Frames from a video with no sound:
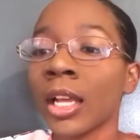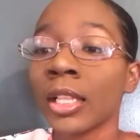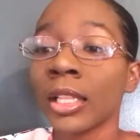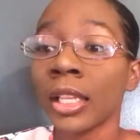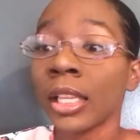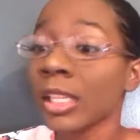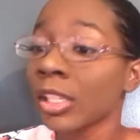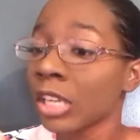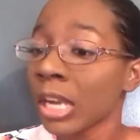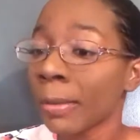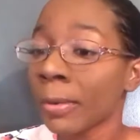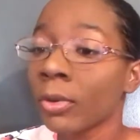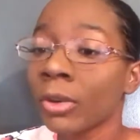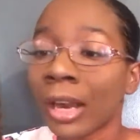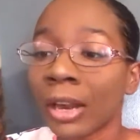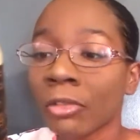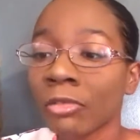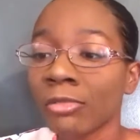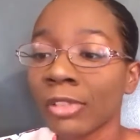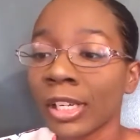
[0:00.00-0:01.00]
This shampoo
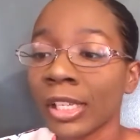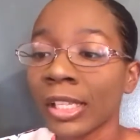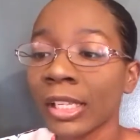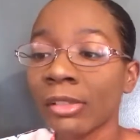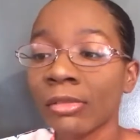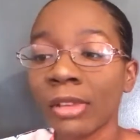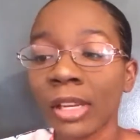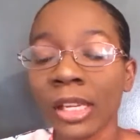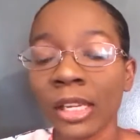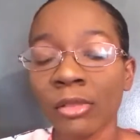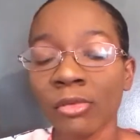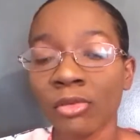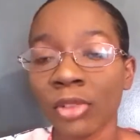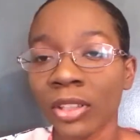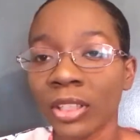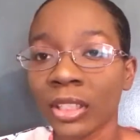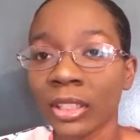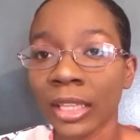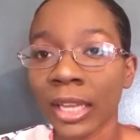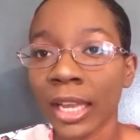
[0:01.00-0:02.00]
I really, really,
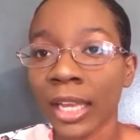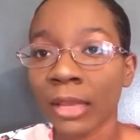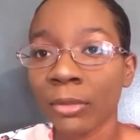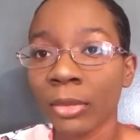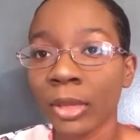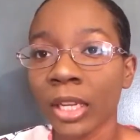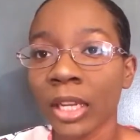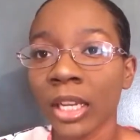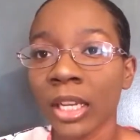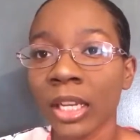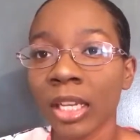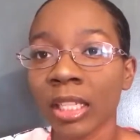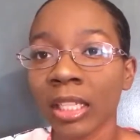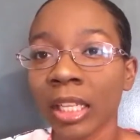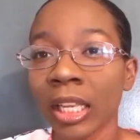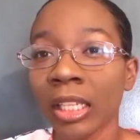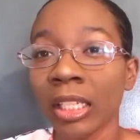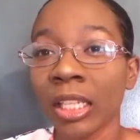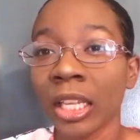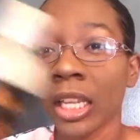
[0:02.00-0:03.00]
really like because
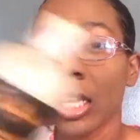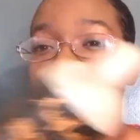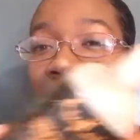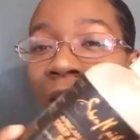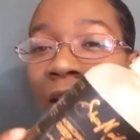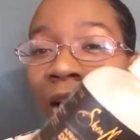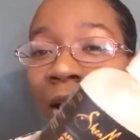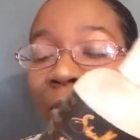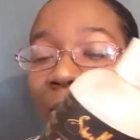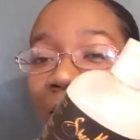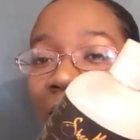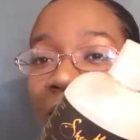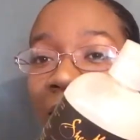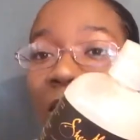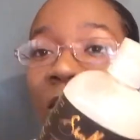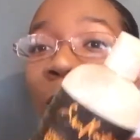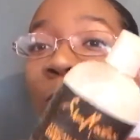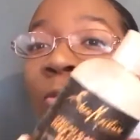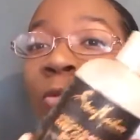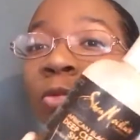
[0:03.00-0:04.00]
it does clean my
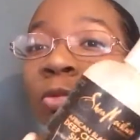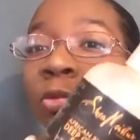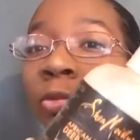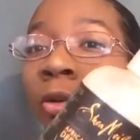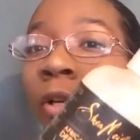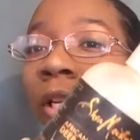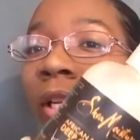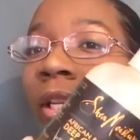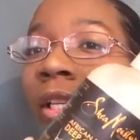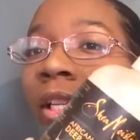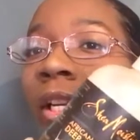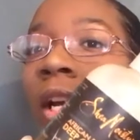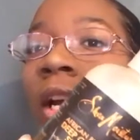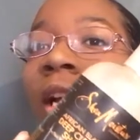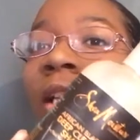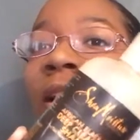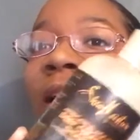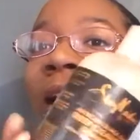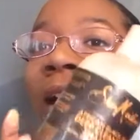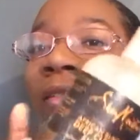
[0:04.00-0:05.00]
scalp really good
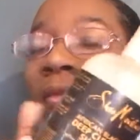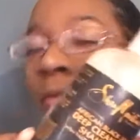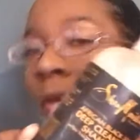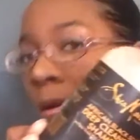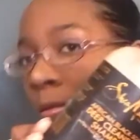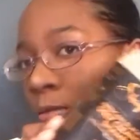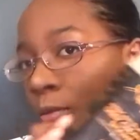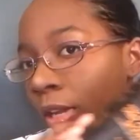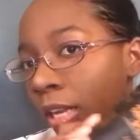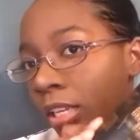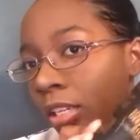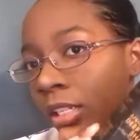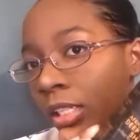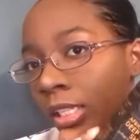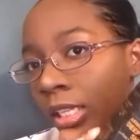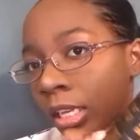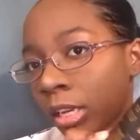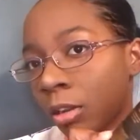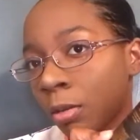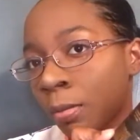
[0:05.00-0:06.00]
because I have a problem with itchy
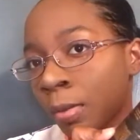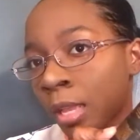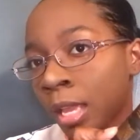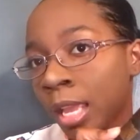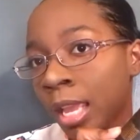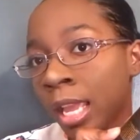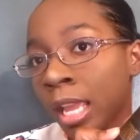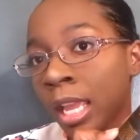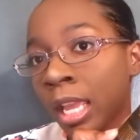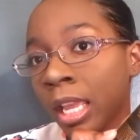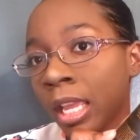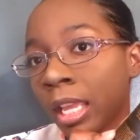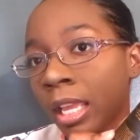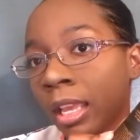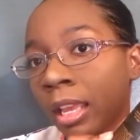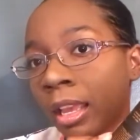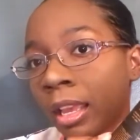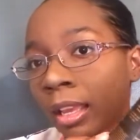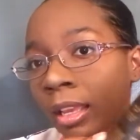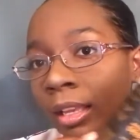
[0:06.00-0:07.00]
scalp.
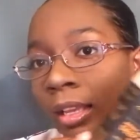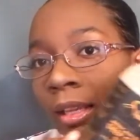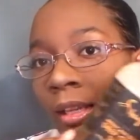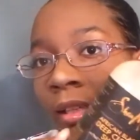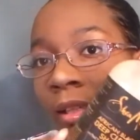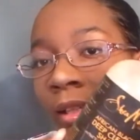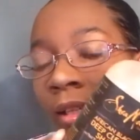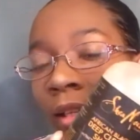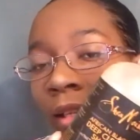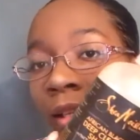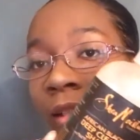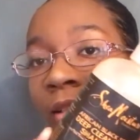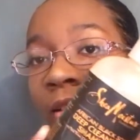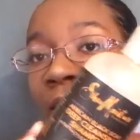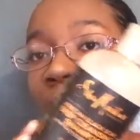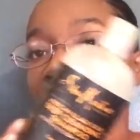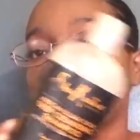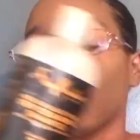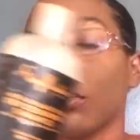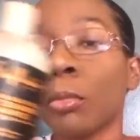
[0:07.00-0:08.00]
And it
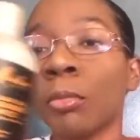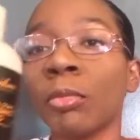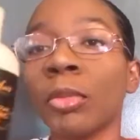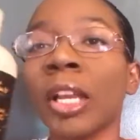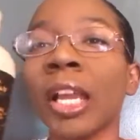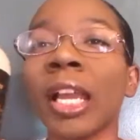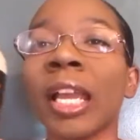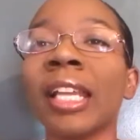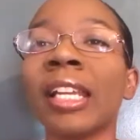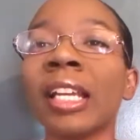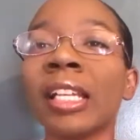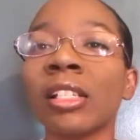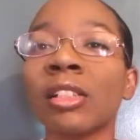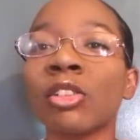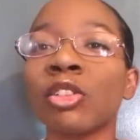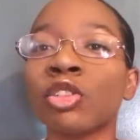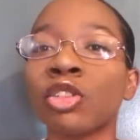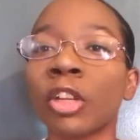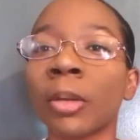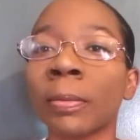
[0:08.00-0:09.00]
doesn't
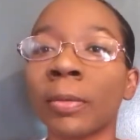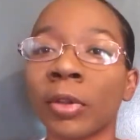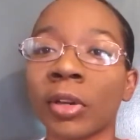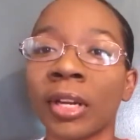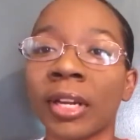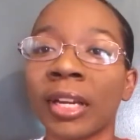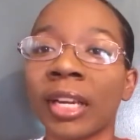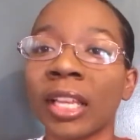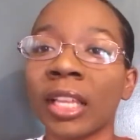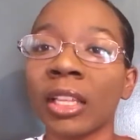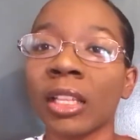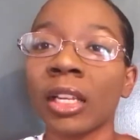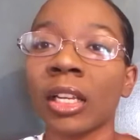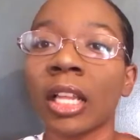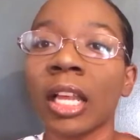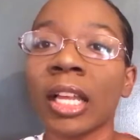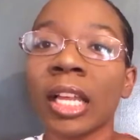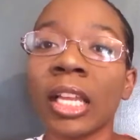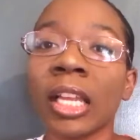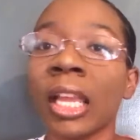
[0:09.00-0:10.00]
strip your hair either.
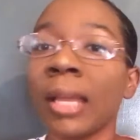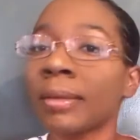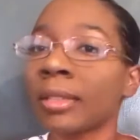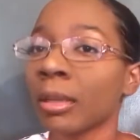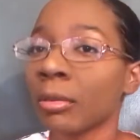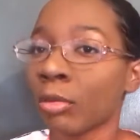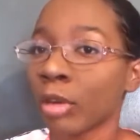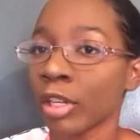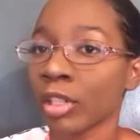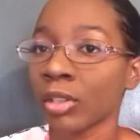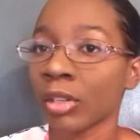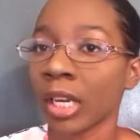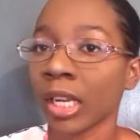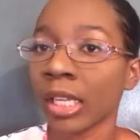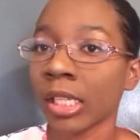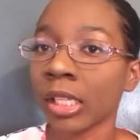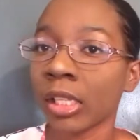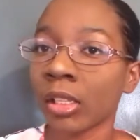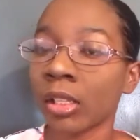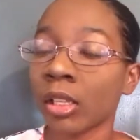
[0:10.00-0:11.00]
Like, it keeps it
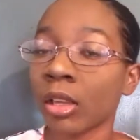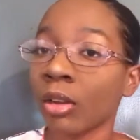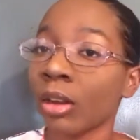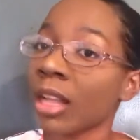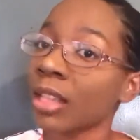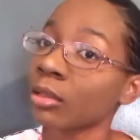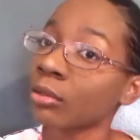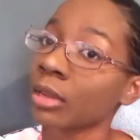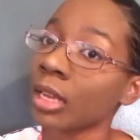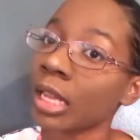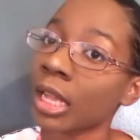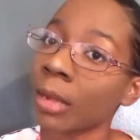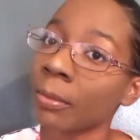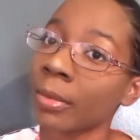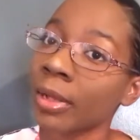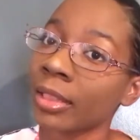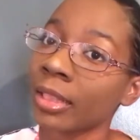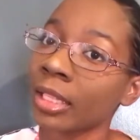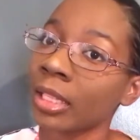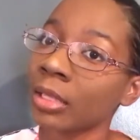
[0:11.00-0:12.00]
moisturized. So that's what I like
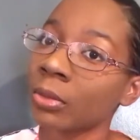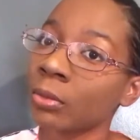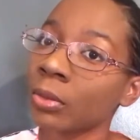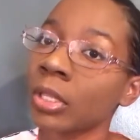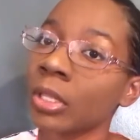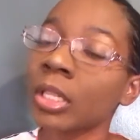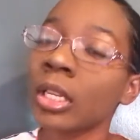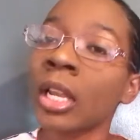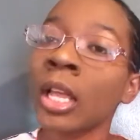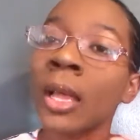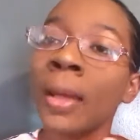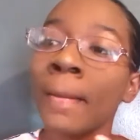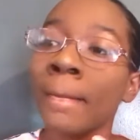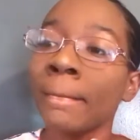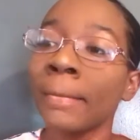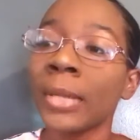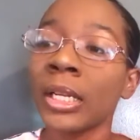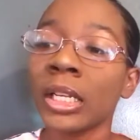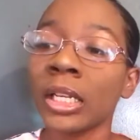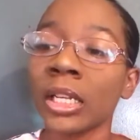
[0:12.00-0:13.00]
about this one,
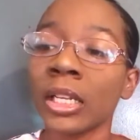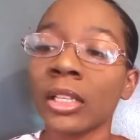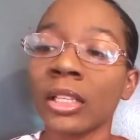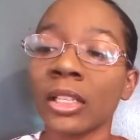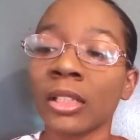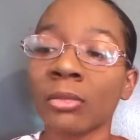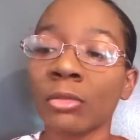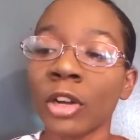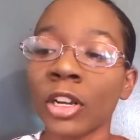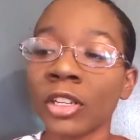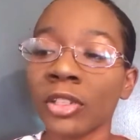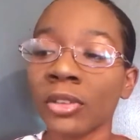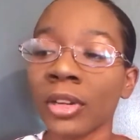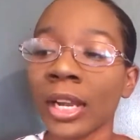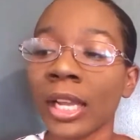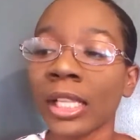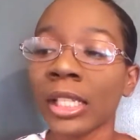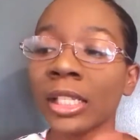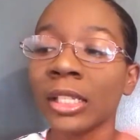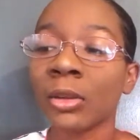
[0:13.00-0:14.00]
because it's
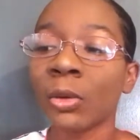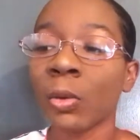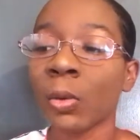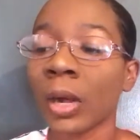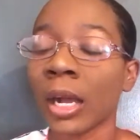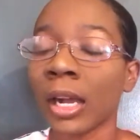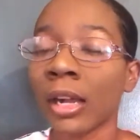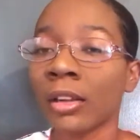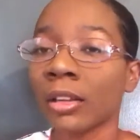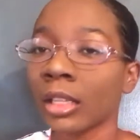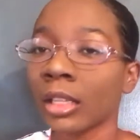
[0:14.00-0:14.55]
moisturizing while